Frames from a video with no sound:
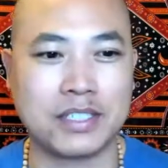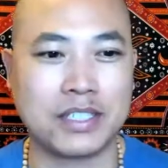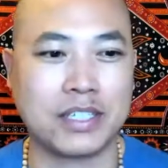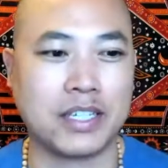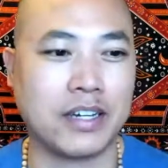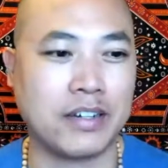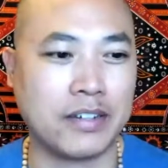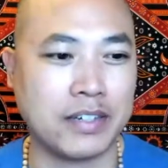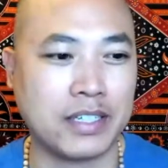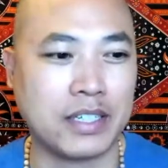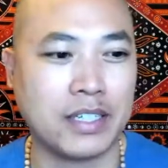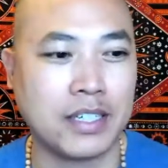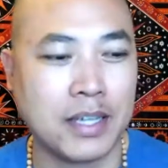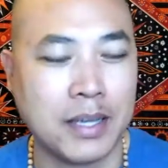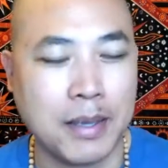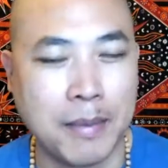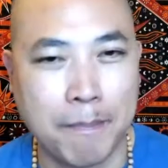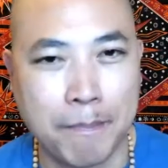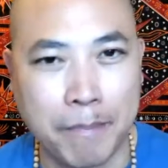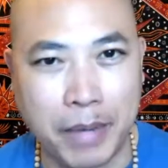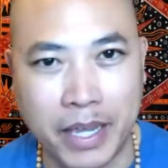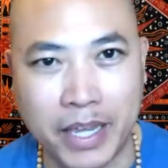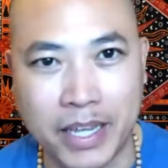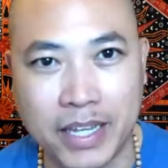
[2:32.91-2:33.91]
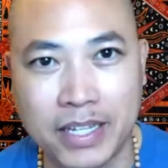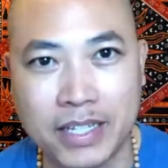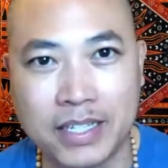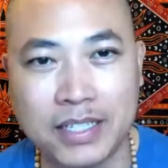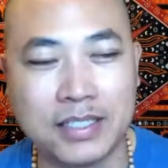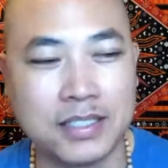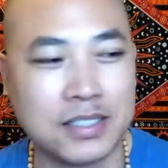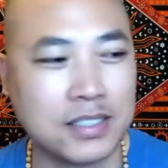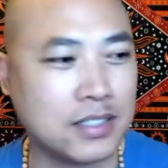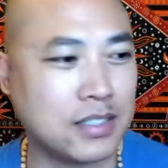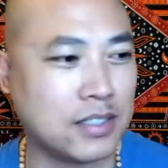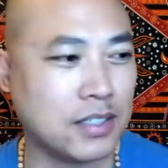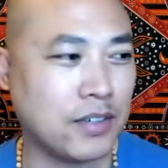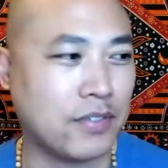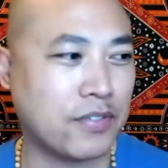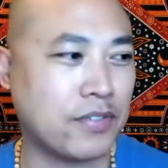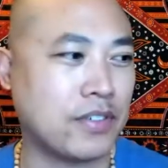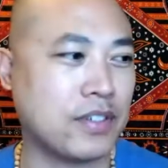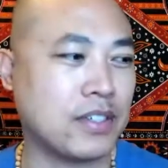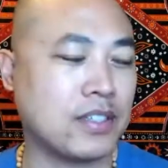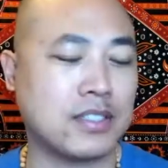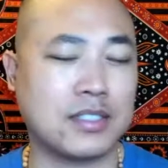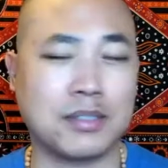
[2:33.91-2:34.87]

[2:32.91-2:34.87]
carry pain and suffering.